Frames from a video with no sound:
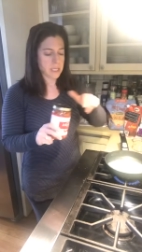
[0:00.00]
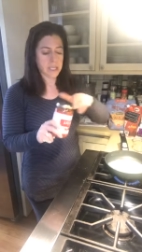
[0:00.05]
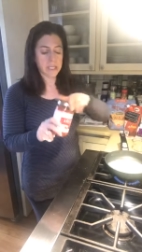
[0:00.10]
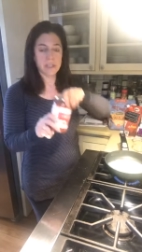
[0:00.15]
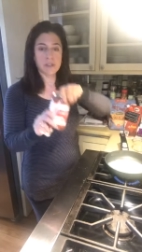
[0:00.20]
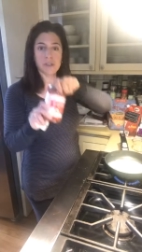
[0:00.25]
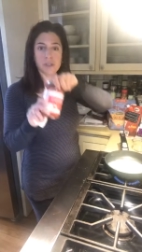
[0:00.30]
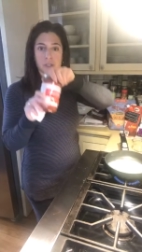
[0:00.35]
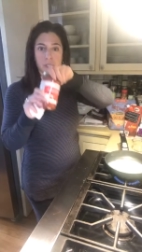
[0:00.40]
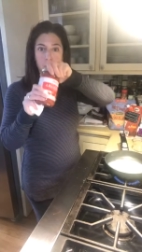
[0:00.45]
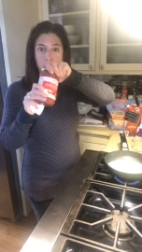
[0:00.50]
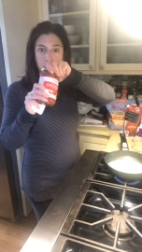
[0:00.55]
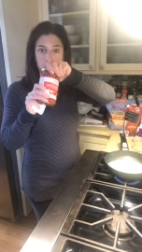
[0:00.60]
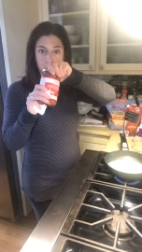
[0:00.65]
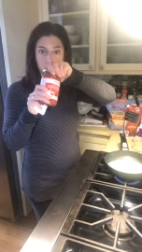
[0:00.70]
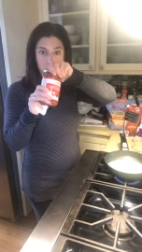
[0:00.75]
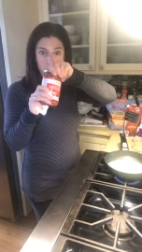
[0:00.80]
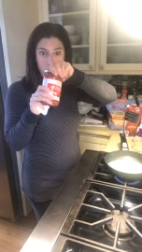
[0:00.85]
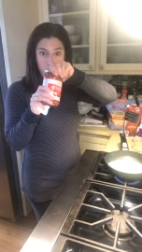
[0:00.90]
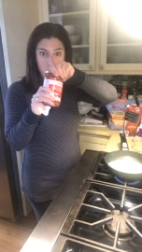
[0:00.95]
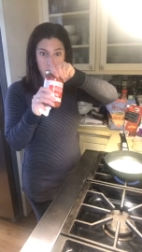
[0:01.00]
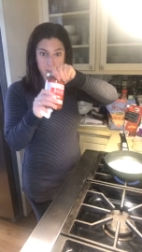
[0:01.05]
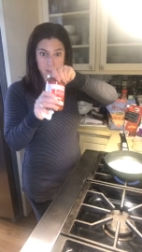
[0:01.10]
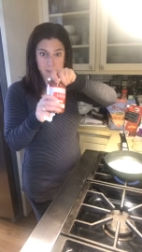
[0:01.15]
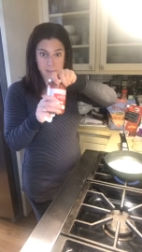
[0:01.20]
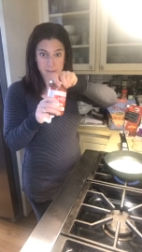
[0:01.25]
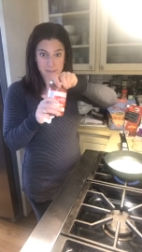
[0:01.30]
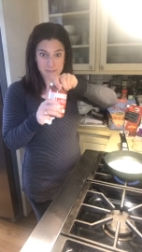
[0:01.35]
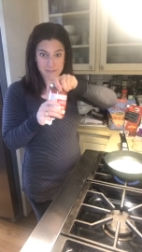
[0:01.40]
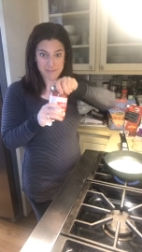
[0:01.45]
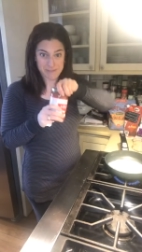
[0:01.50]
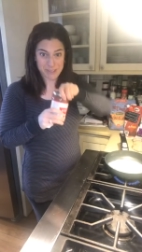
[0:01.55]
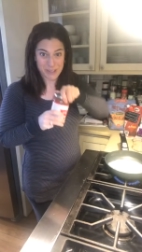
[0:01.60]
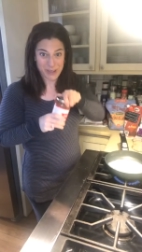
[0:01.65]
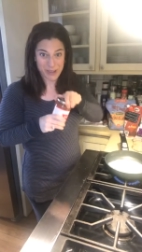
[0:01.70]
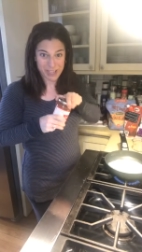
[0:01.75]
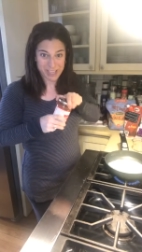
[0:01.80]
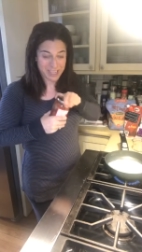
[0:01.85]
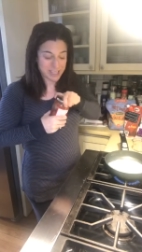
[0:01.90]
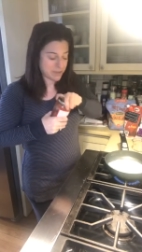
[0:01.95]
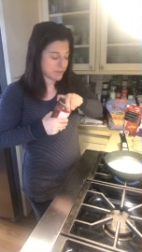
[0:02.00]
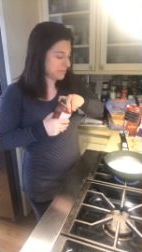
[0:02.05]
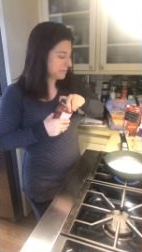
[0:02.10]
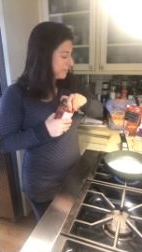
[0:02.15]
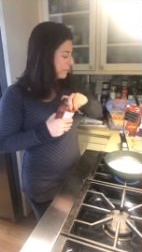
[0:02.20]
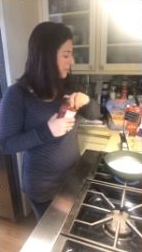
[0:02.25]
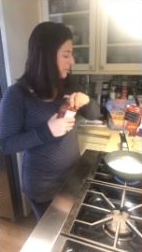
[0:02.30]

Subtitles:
is you're going to put your sauce, okay?